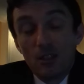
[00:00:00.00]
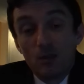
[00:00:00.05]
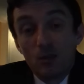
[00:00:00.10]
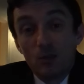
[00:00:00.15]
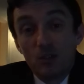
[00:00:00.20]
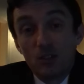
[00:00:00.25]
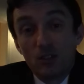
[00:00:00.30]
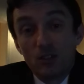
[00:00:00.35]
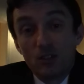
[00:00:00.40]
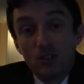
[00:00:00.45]

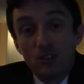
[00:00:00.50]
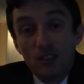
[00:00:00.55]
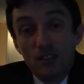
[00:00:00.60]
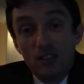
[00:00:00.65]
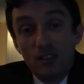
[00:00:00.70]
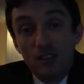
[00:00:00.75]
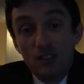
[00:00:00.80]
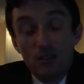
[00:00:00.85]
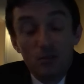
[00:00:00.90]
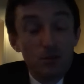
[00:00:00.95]
we shall
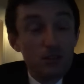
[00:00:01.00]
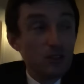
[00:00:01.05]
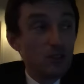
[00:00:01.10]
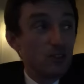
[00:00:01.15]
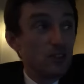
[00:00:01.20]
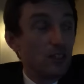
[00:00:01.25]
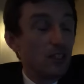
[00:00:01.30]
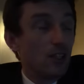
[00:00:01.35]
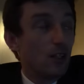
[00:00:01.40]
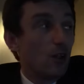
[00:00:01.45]
see. We shall
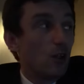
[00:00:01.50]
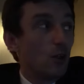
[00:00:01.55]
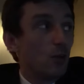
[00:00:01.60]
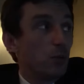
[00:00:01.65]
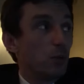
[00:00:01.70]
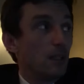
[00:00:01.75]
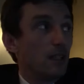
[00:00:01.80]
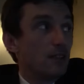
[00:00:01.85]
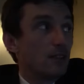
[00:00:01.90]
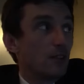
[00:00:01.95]
see how it all
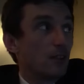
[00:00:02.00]
plays